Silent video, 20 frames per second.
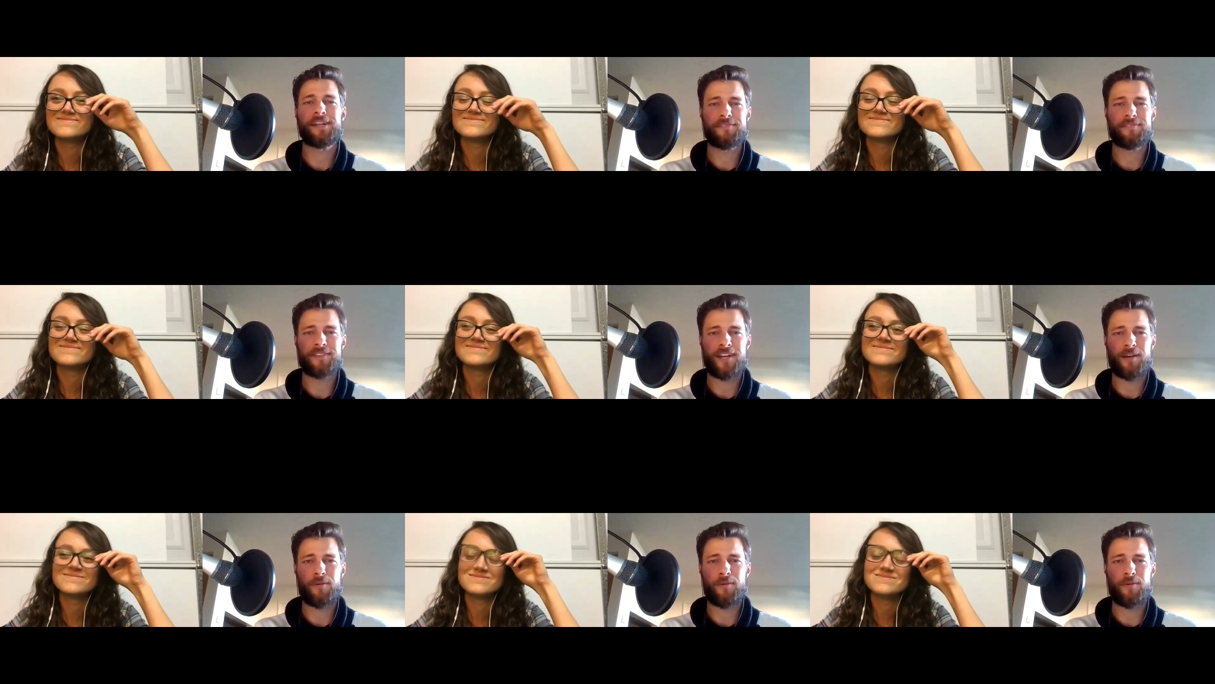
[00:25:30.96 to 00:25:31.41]
Speaker 1: of
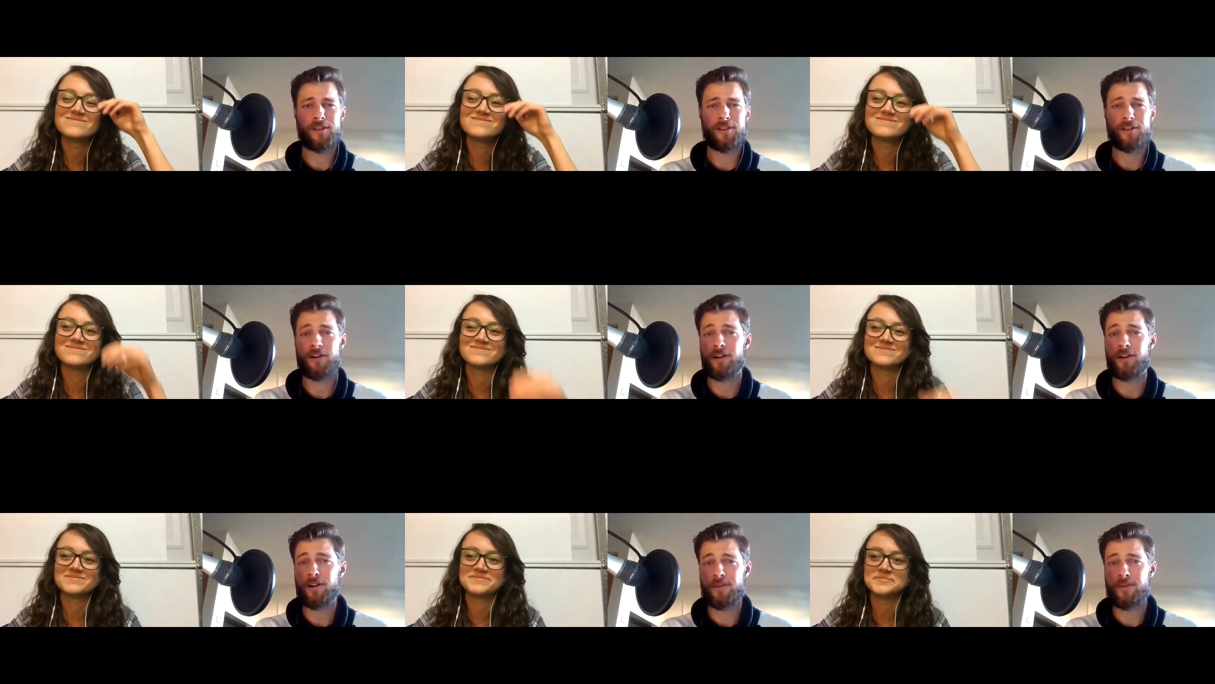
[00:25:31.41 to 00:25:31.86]
them, or the
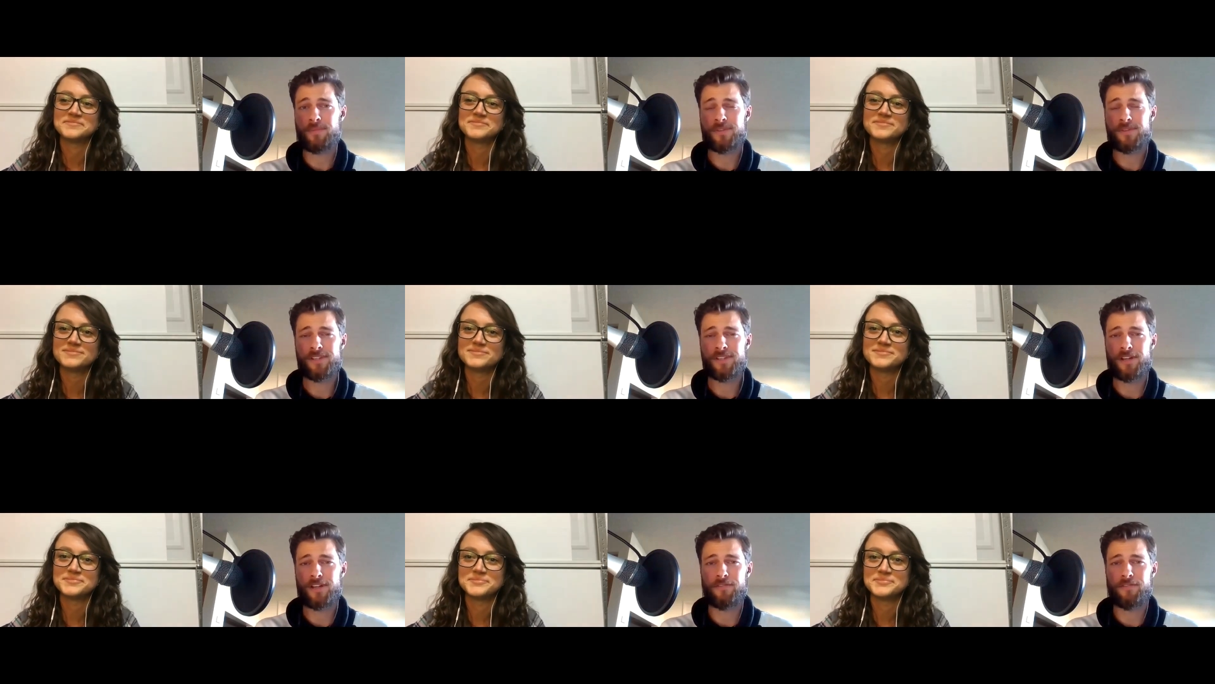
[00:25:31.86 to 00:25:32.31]
carbs.
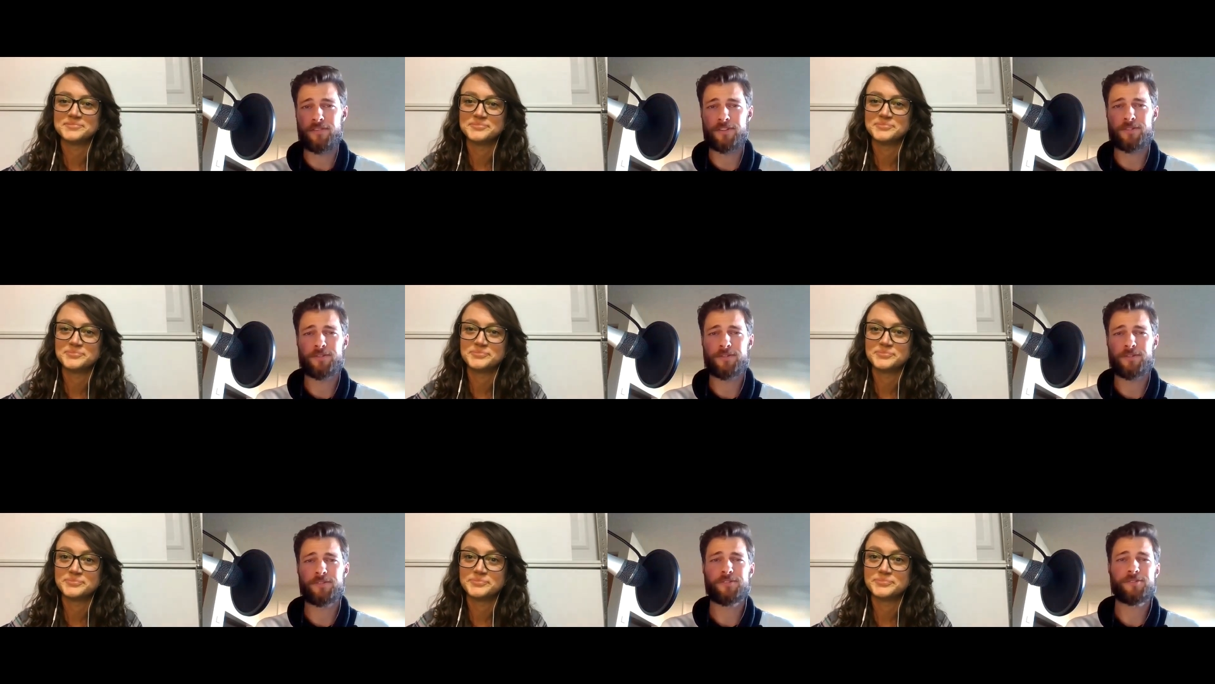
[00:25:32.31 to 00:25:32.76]
You know, if we
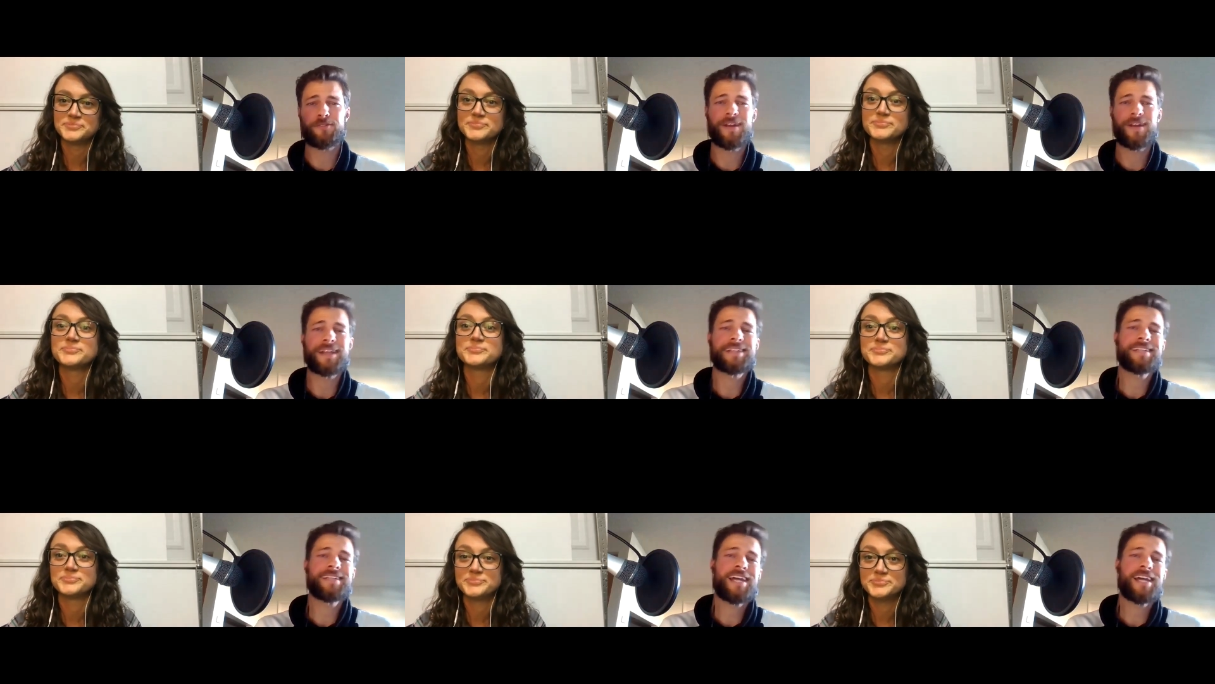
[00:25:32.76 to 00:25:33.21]
choose the
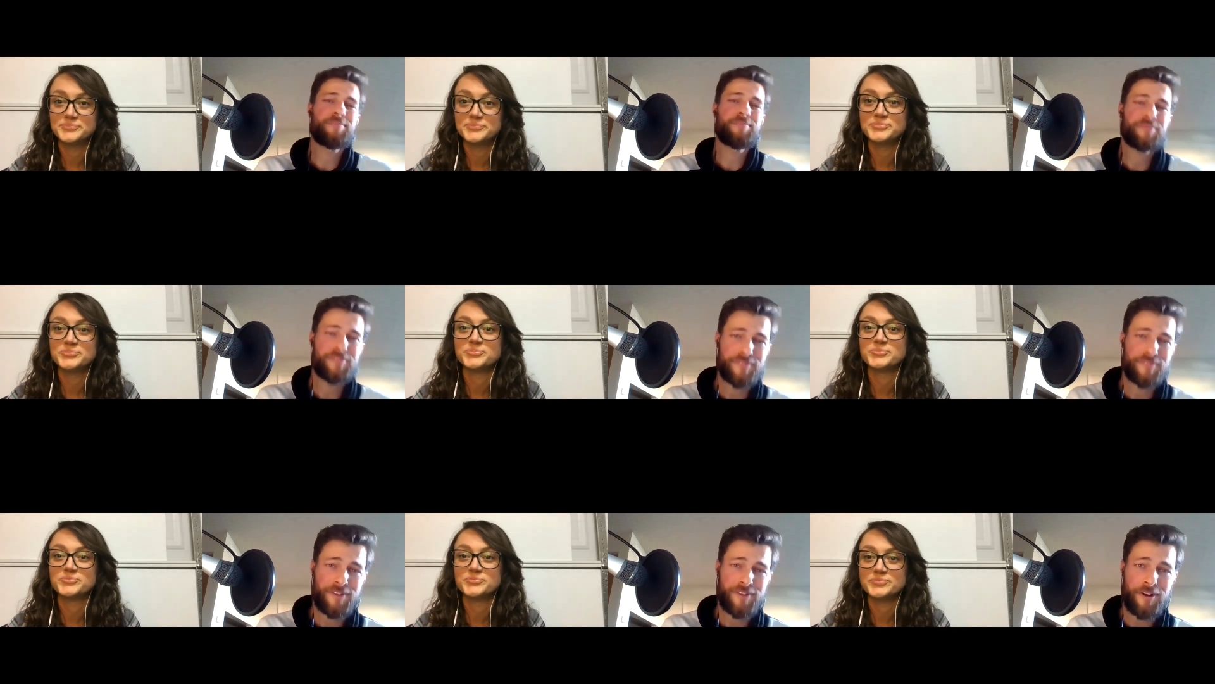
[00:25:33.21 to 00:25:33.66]
right types
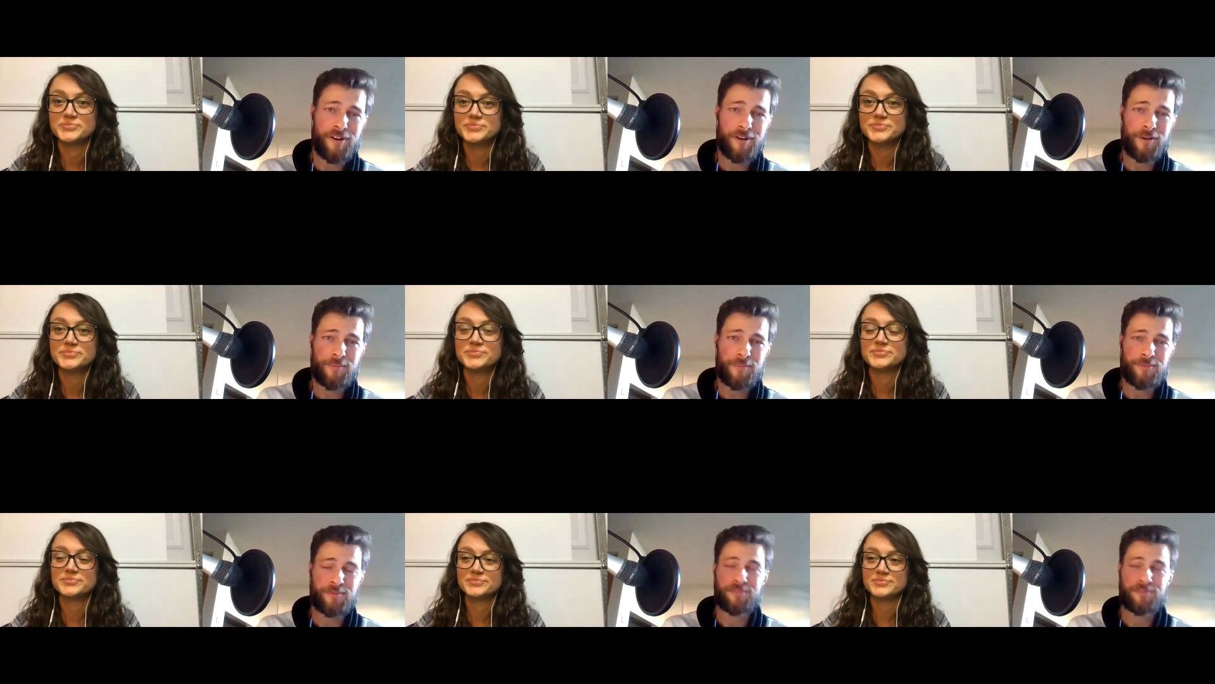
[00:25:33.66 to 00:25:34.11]
of
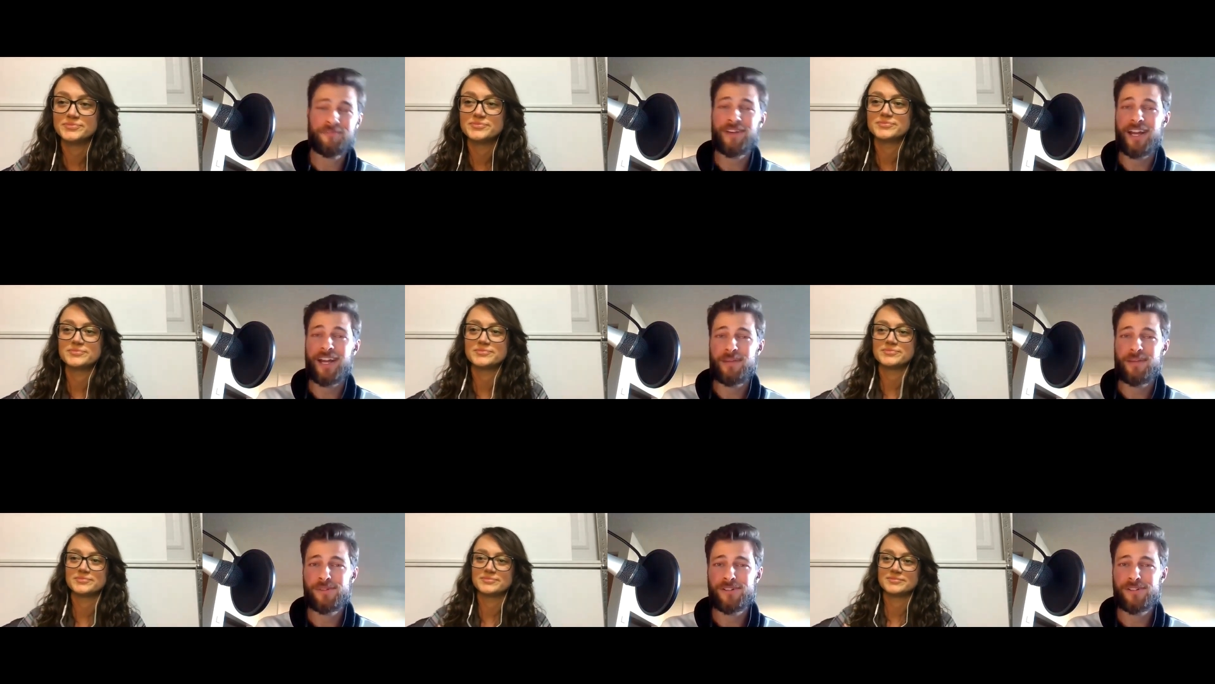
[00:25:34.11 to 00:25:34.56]
carbs with
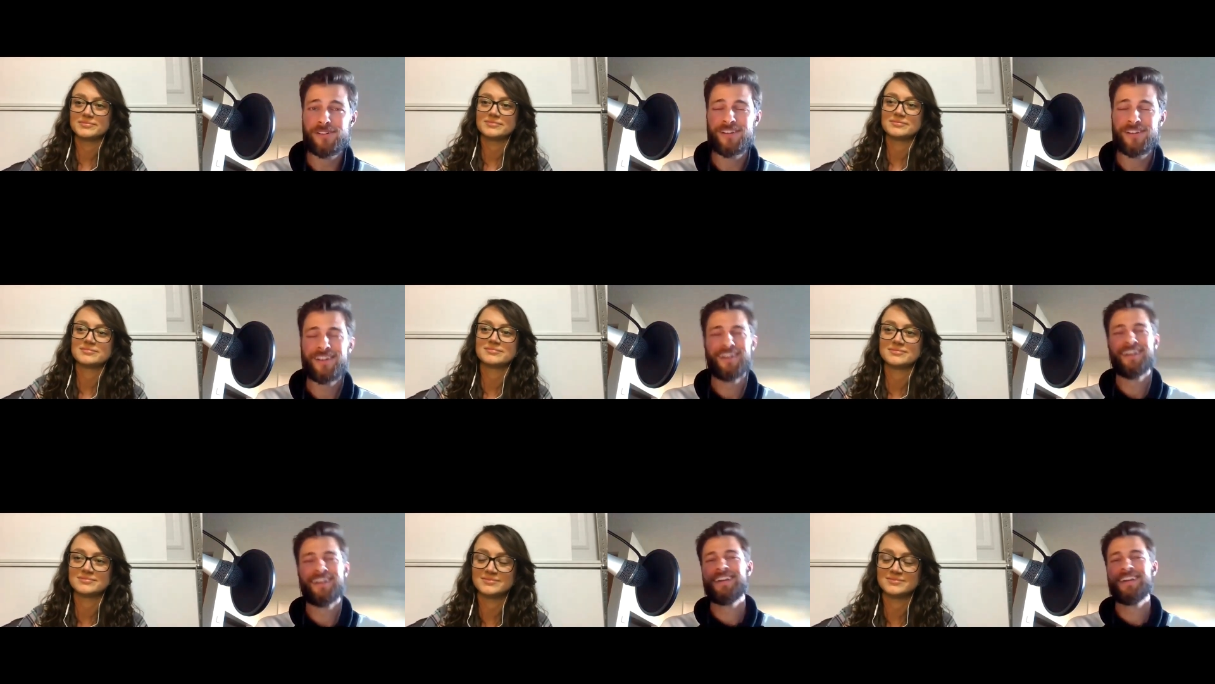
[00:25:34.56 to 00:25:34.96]
fiber,